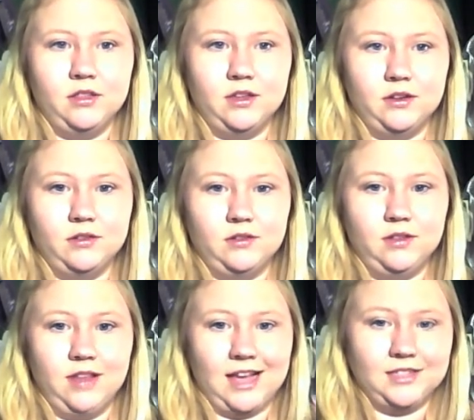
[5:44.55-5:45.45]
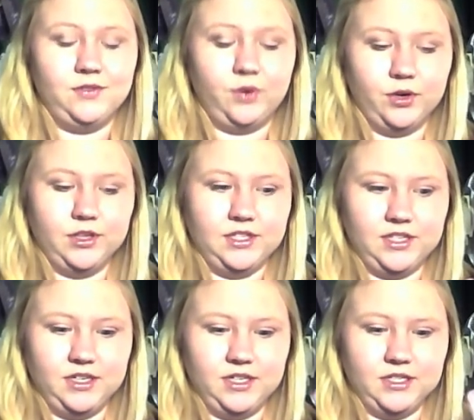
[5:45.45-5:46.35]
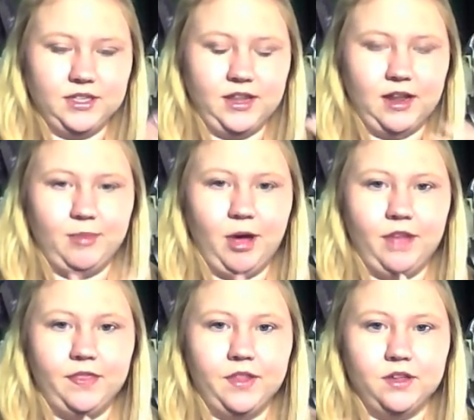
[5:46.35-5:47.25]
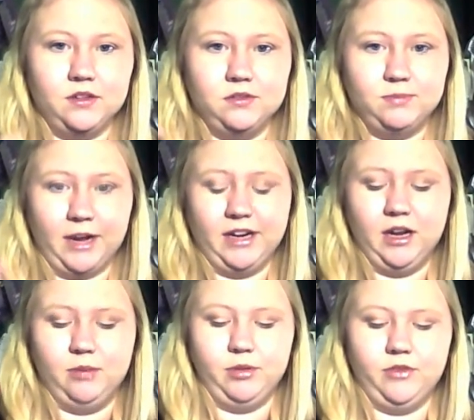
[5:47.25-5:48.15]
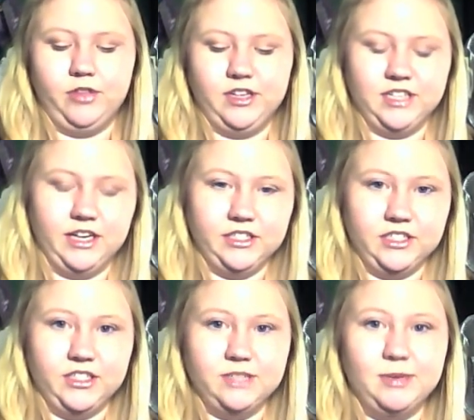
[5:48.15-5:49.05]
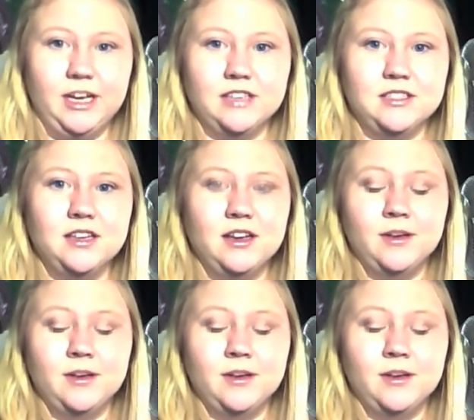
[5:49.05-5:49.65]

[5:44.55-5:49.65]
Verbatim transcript: the last four in the series and then I bought the bind up of the entire series because